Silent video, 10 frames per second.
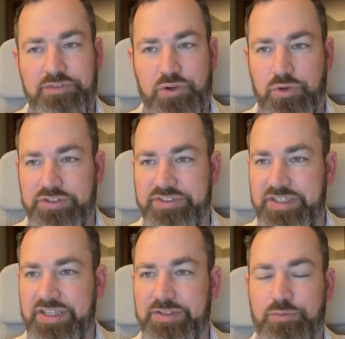course,
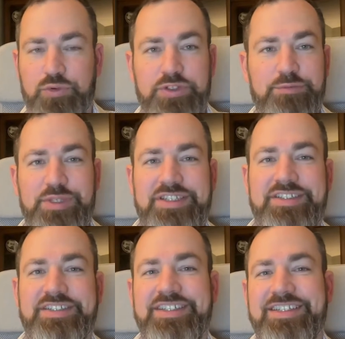it wouldn't
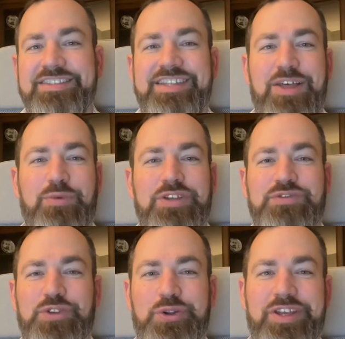be in
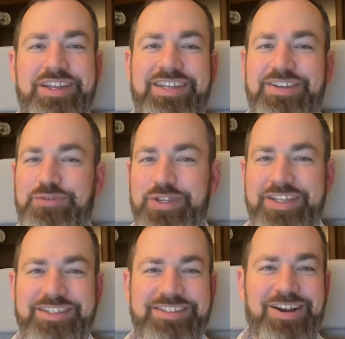Southwest Florida if we
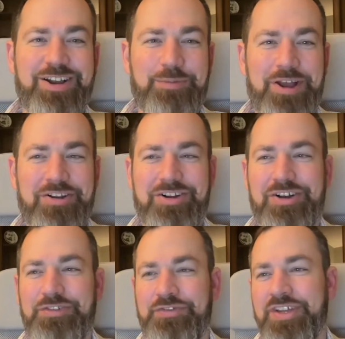didn't talk about
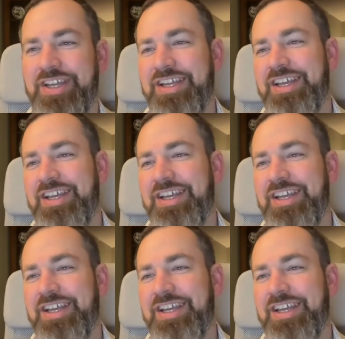golf.